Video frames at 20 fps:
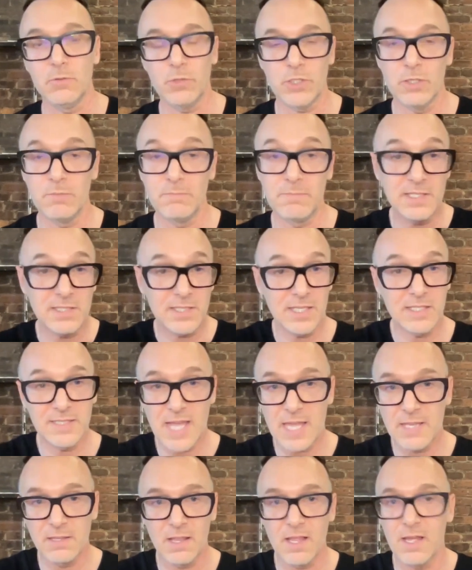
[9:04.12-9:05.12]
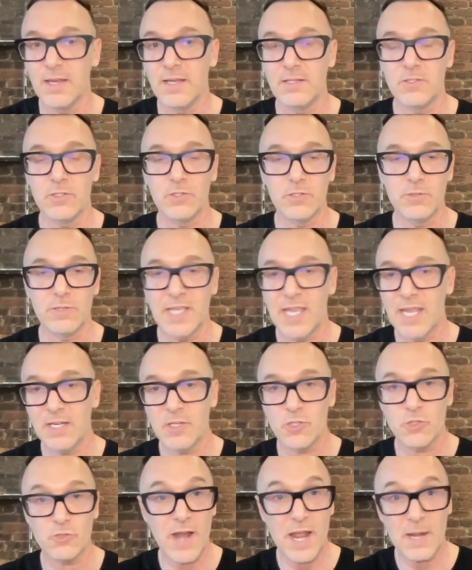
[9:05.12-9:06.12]
or you're missing deadlines or you can't
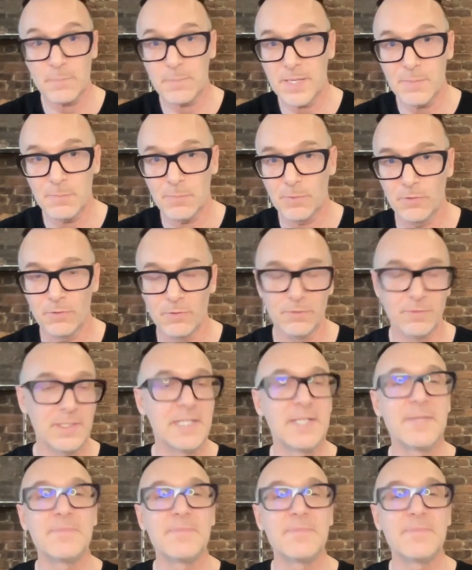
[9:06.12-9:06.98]
attract people